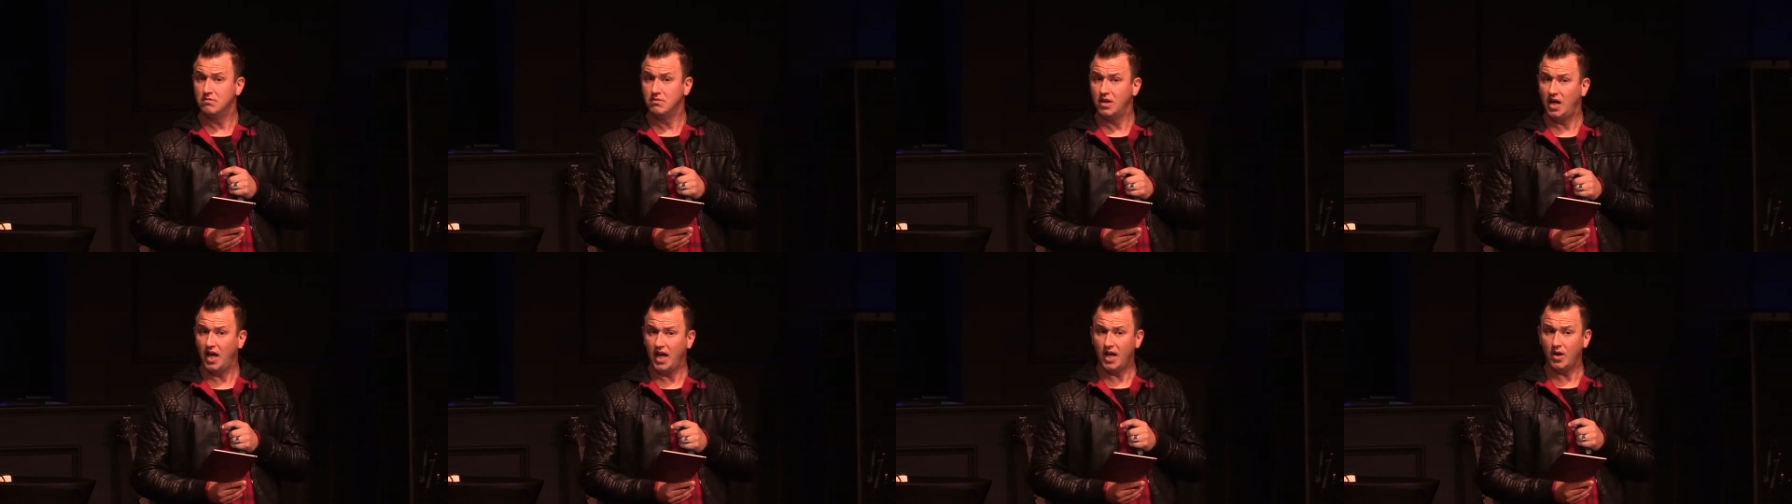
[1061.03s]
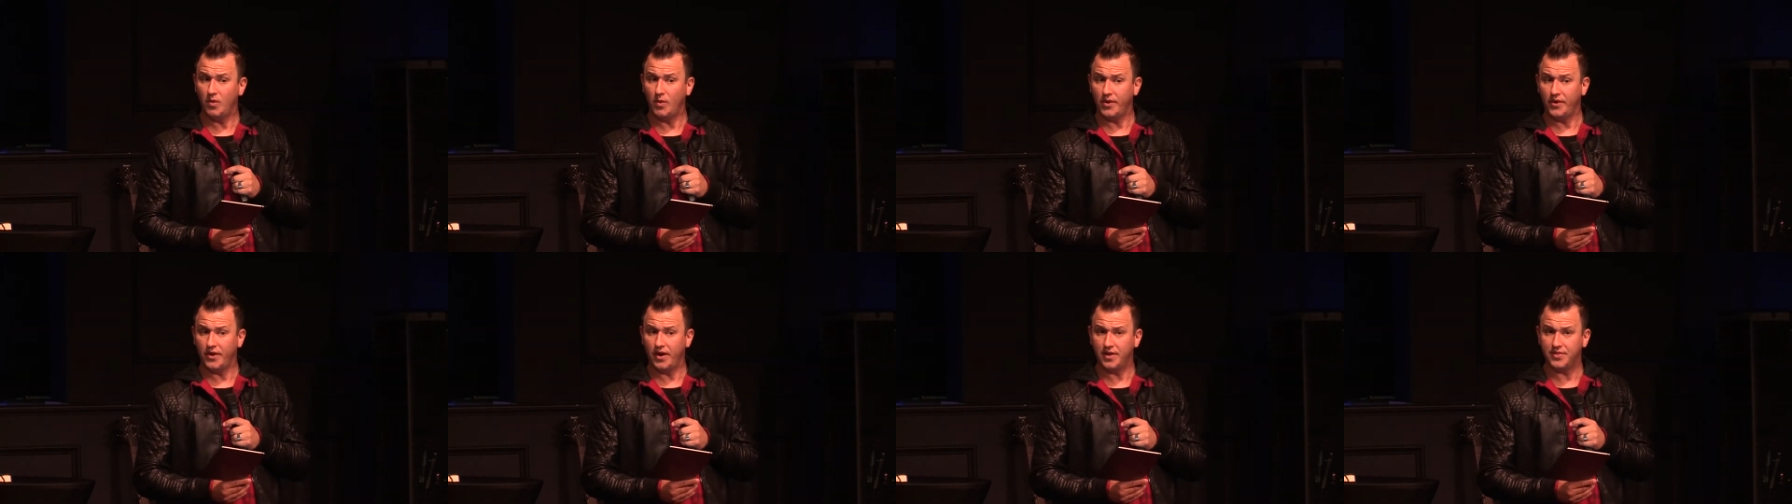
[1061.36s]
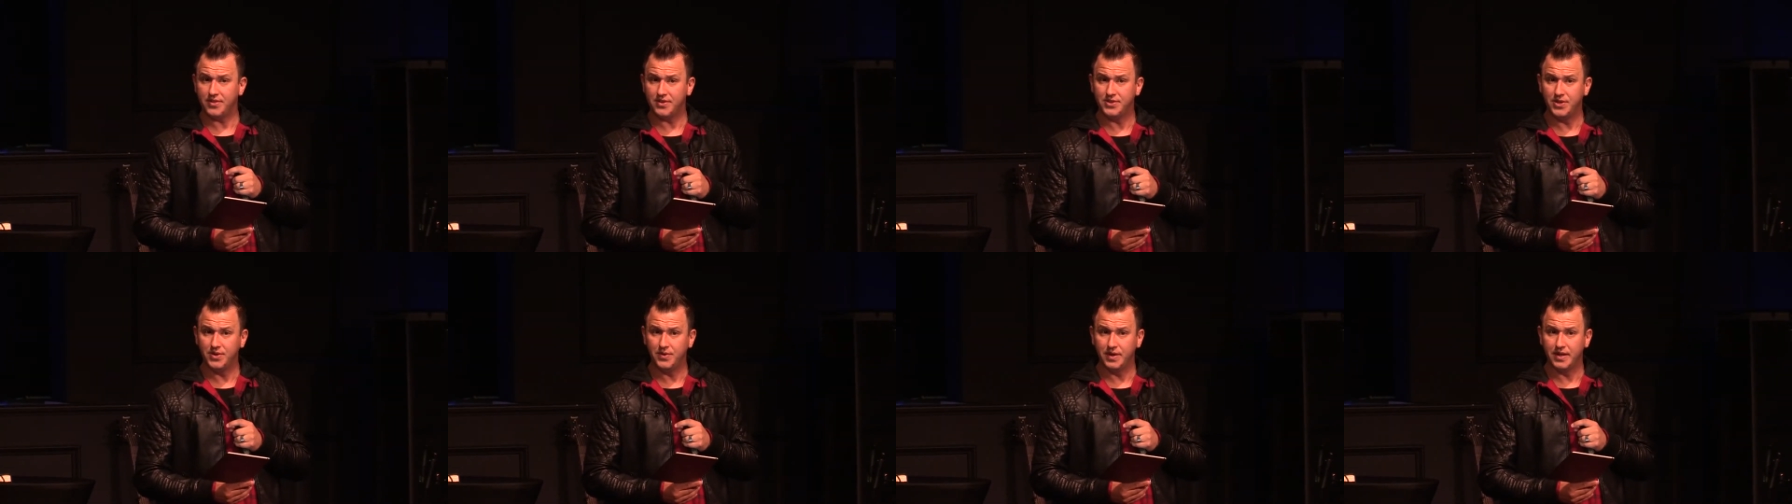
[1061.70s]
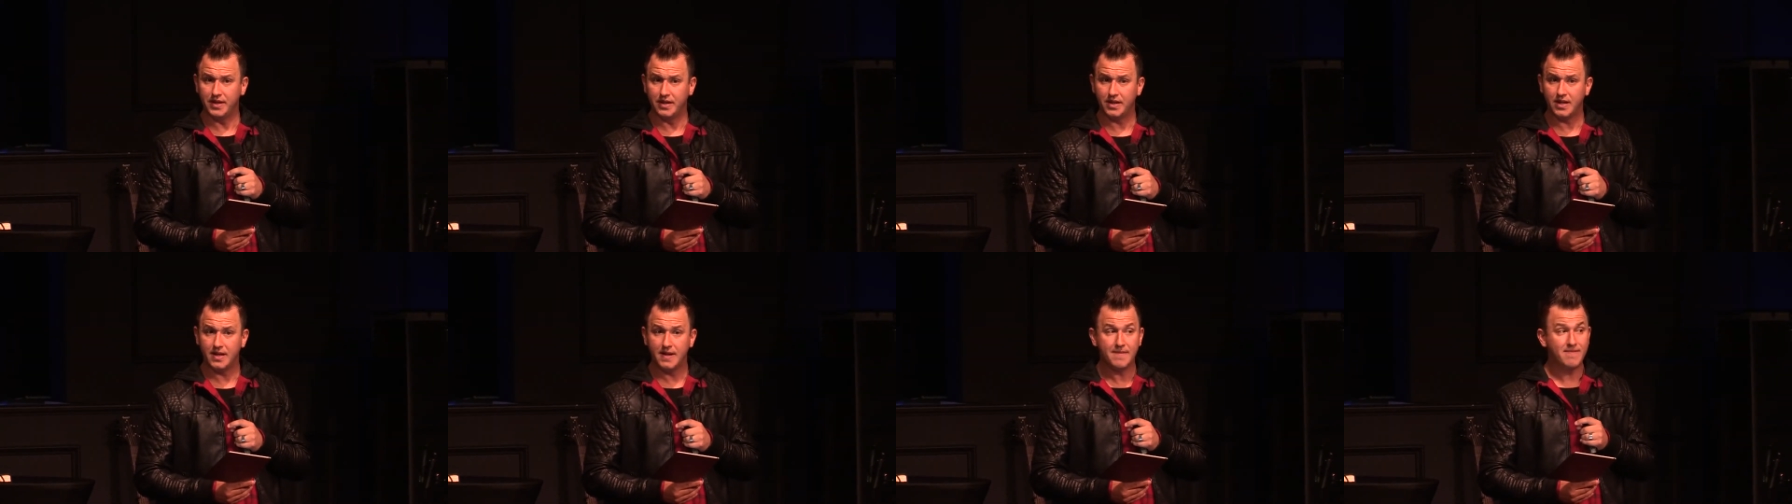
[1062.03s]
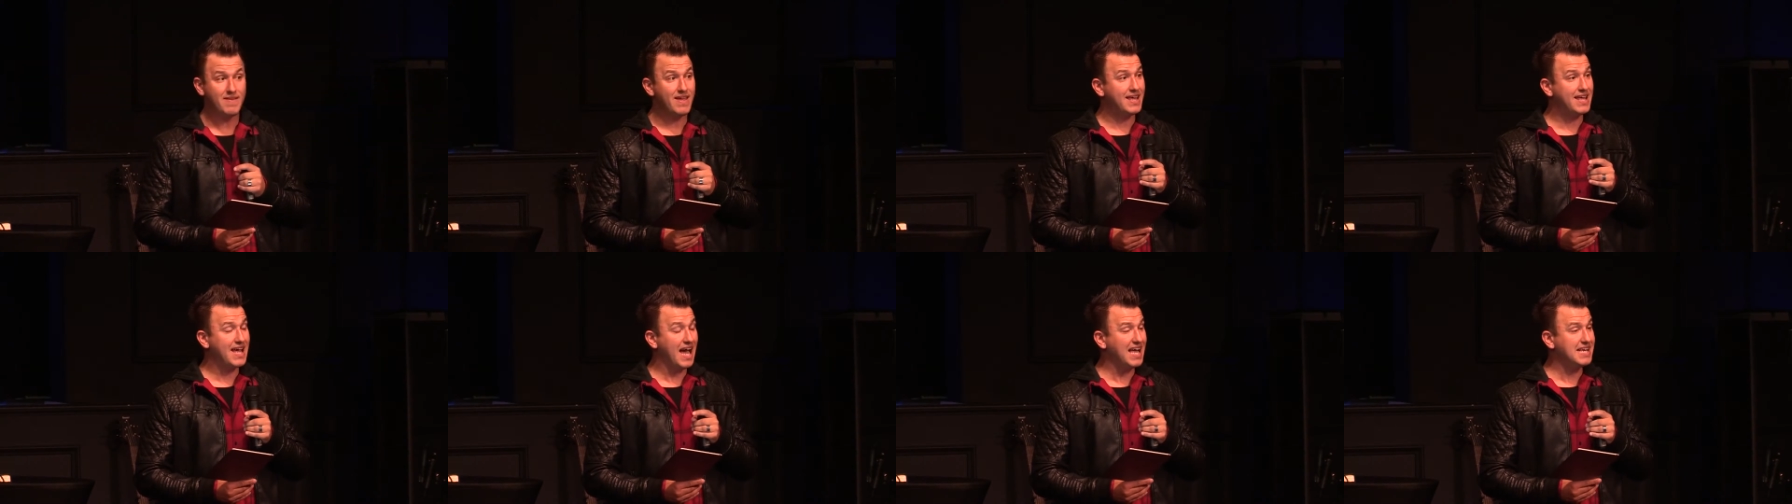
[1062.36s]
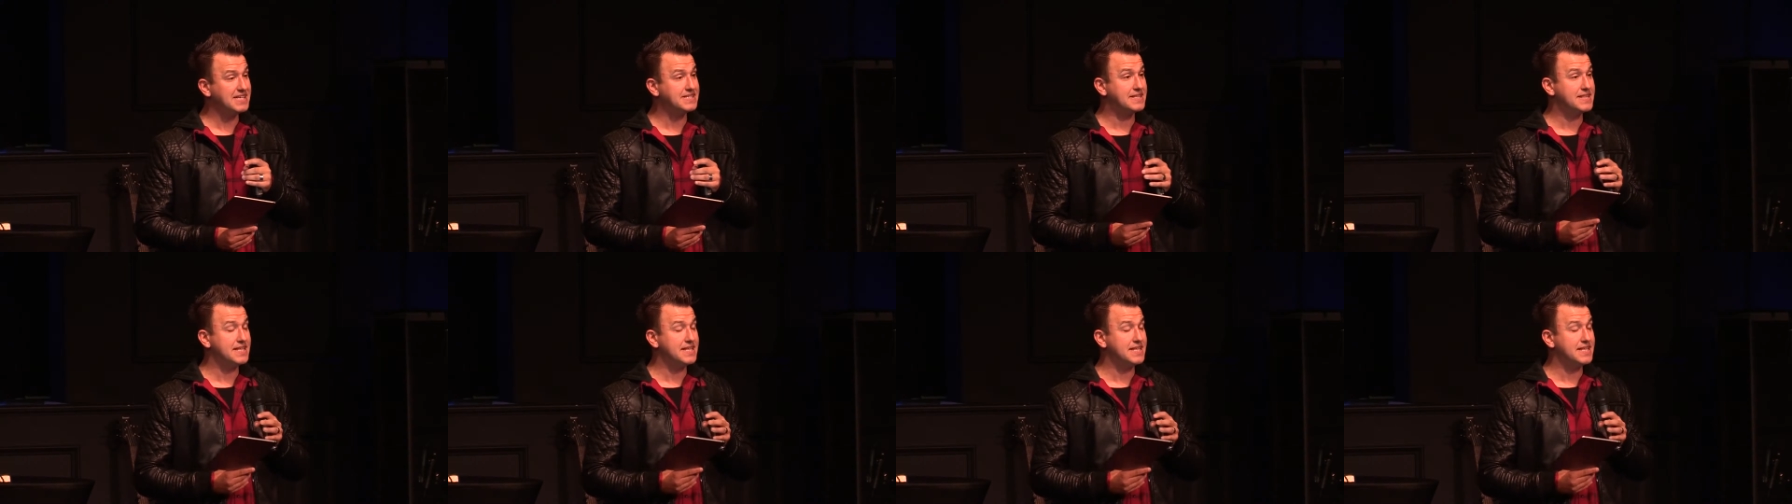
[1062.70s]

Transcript: Hey, I wonder how they're doing. And guys,